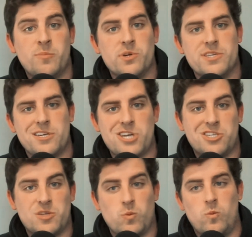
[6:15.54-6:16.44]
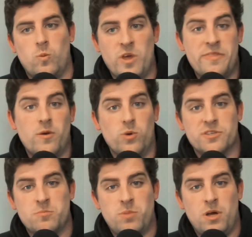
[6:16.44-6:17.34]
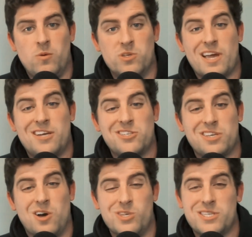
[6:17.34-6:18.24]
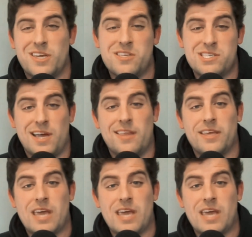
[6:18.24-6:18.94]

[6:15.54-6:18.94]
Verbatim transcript: percentage actually with the Wilson ball was actually always like slightly